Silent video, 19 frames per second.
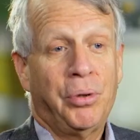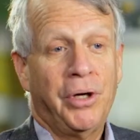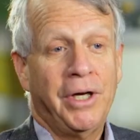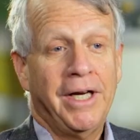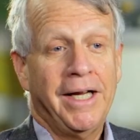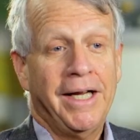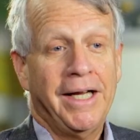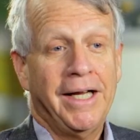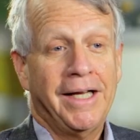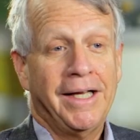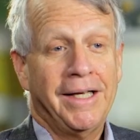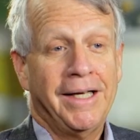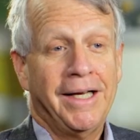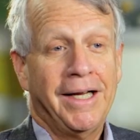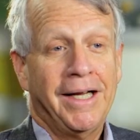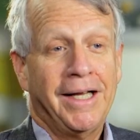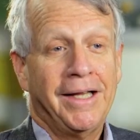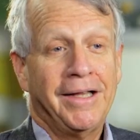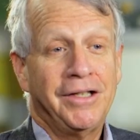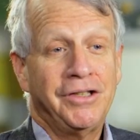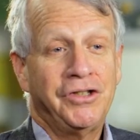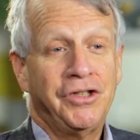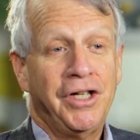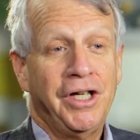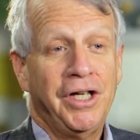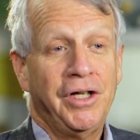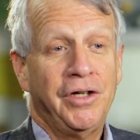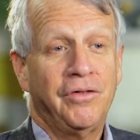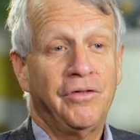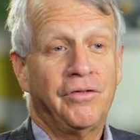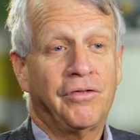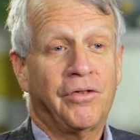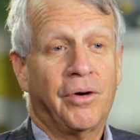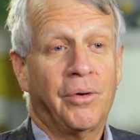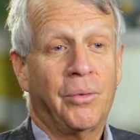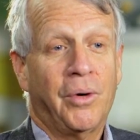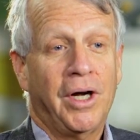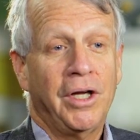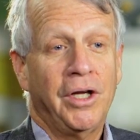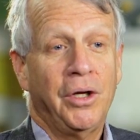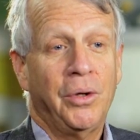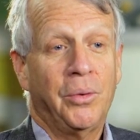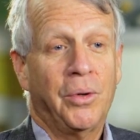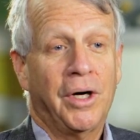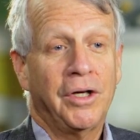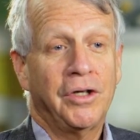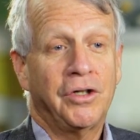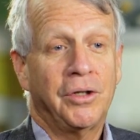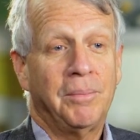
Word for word: put in the gene for what you want